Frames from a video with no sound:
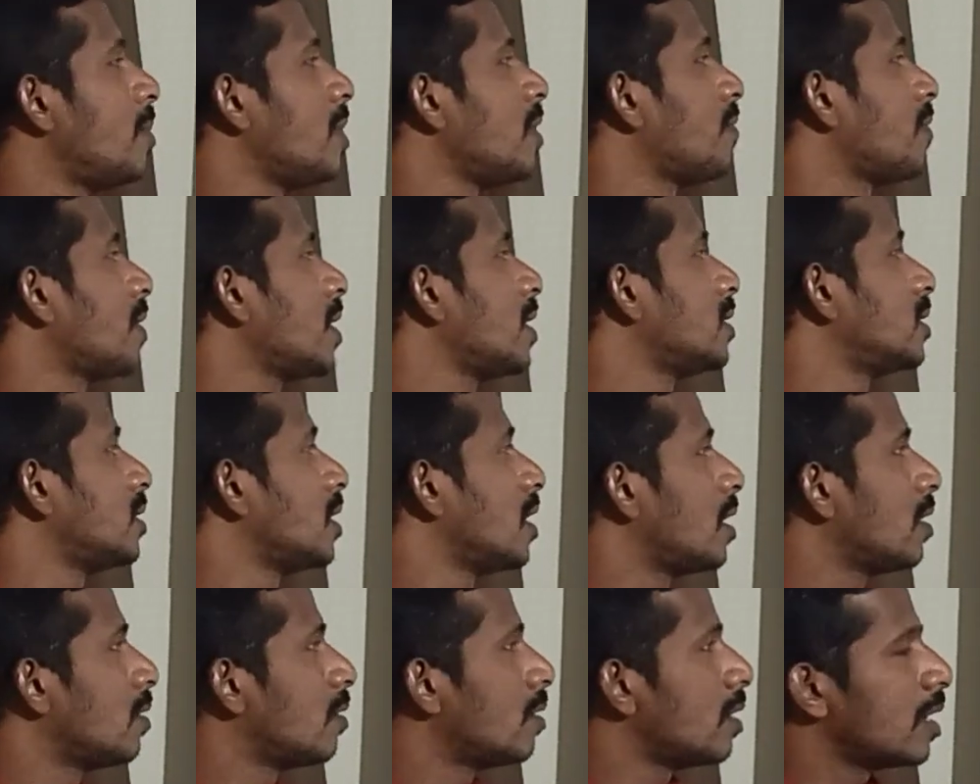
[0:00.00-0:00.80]
Preference
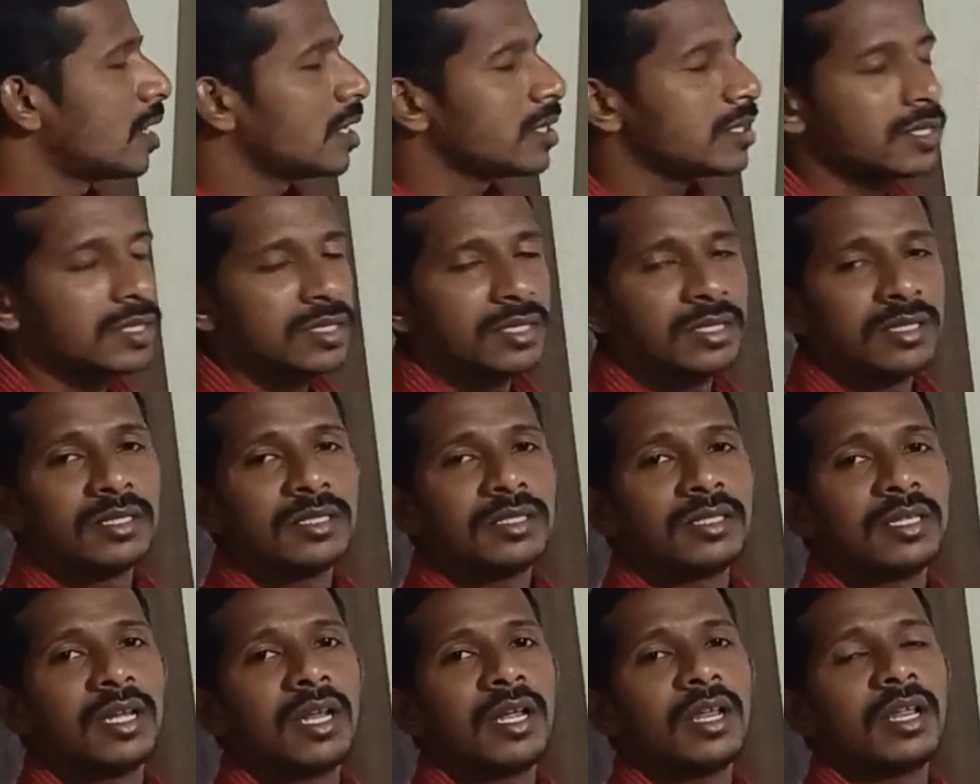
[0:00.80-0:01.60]
shareholders,
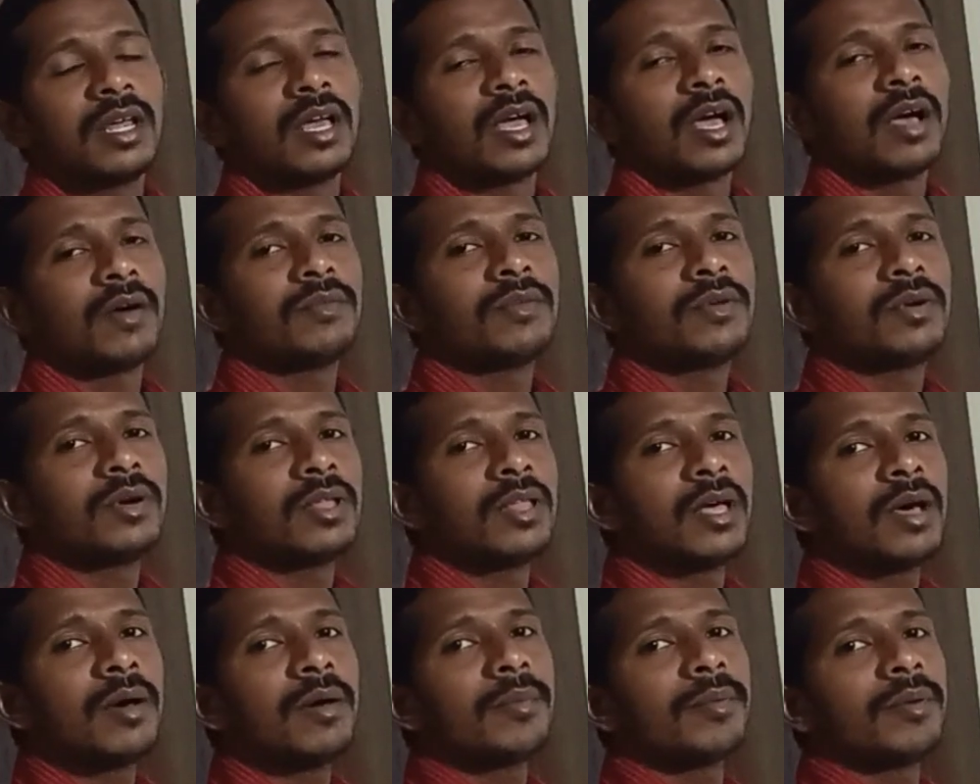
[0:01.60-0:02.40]
they have
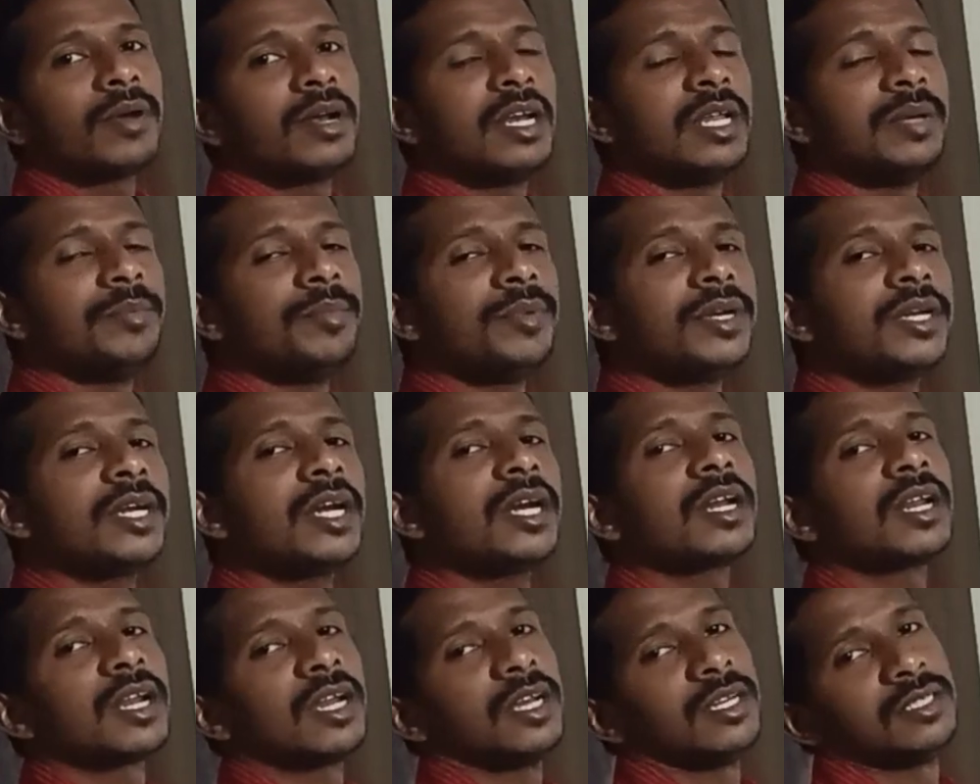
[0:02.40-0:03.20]
the
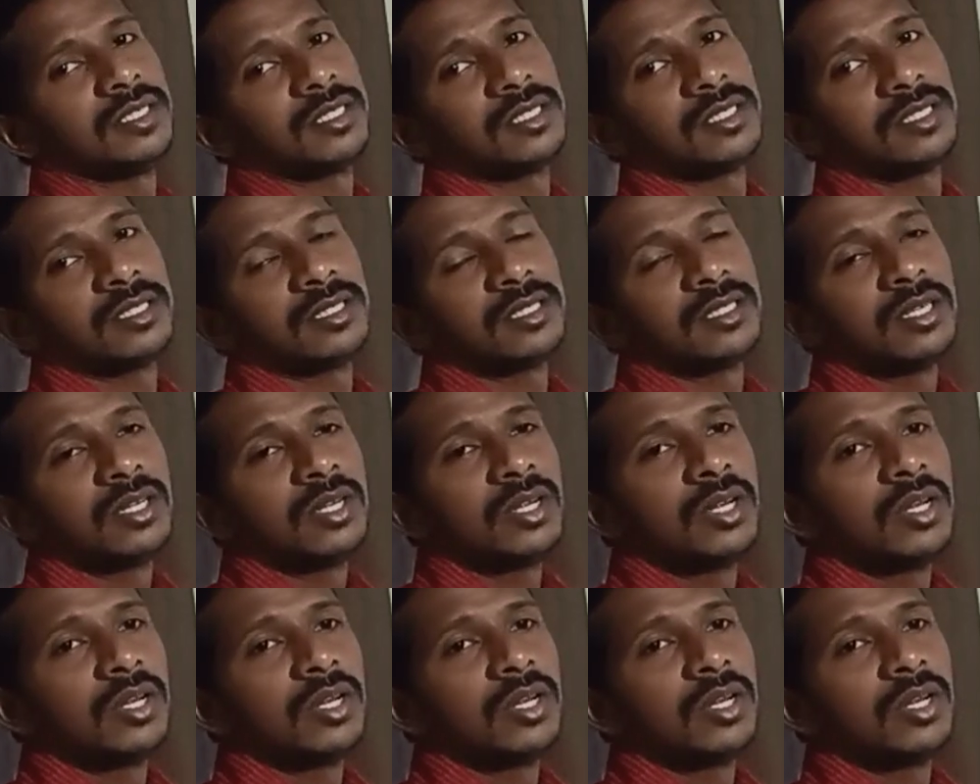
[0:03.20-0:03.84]
limited rights.